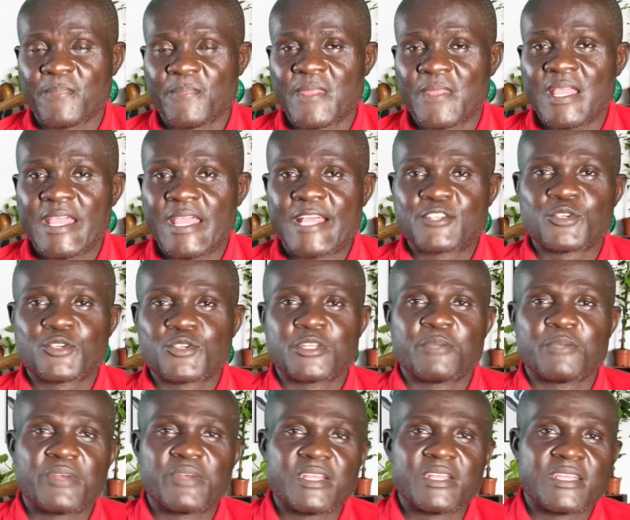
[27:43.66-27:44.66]
And so they
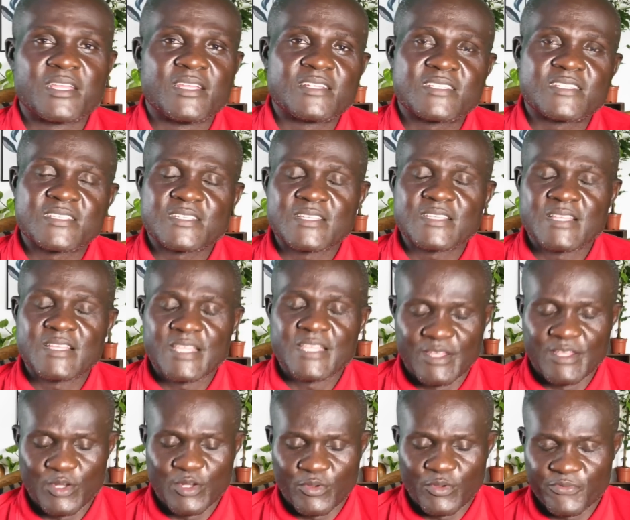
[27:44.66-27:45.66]
bring it, you
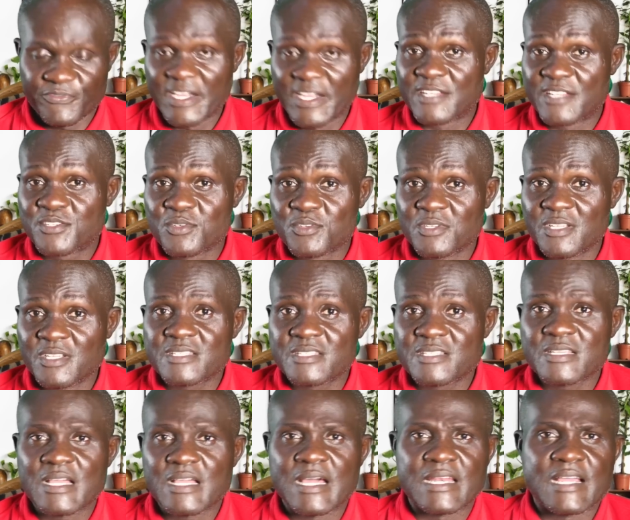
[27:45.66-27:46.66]
know, fine tune it,
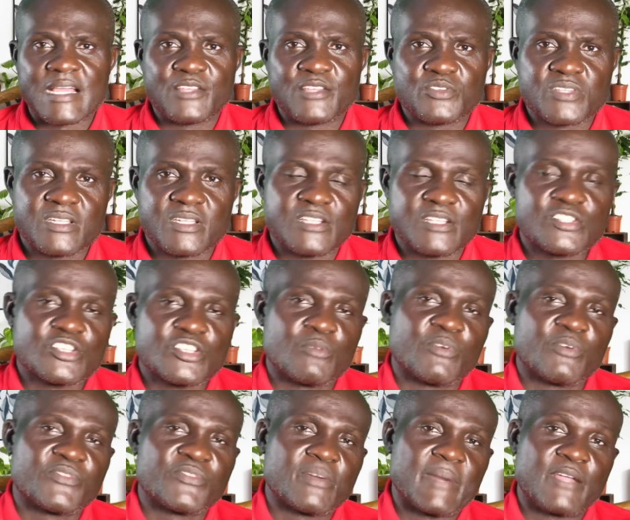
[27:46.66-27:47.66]
and are using it. Some of
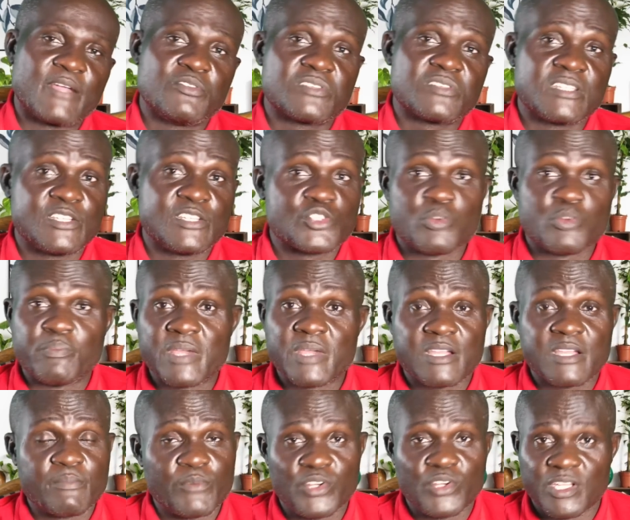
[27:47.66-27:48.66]
them are using it to make
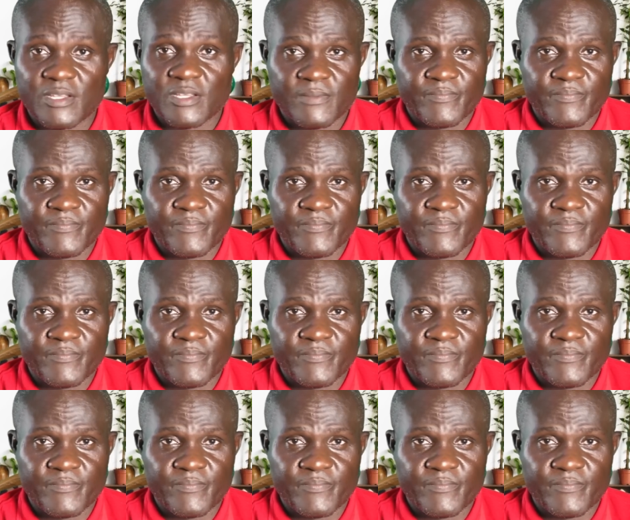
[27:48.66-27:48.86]
money.